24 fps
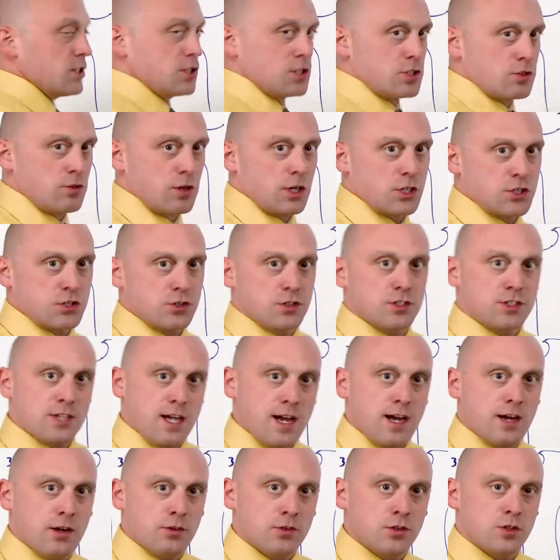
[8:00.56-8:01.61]
the structure
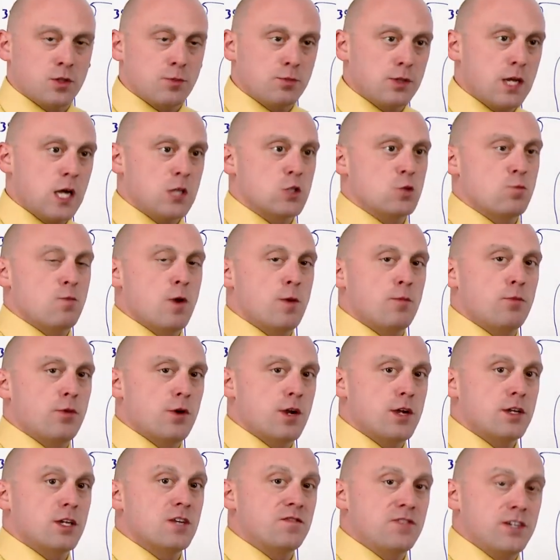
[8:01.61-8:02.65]
down to the plasma
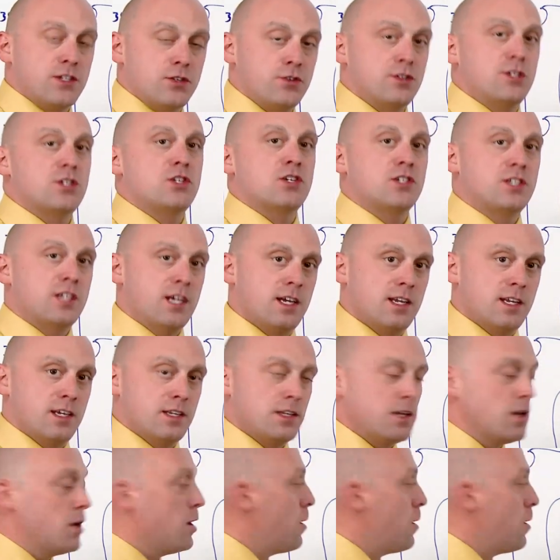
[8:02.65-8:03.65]
membrane of interdigitated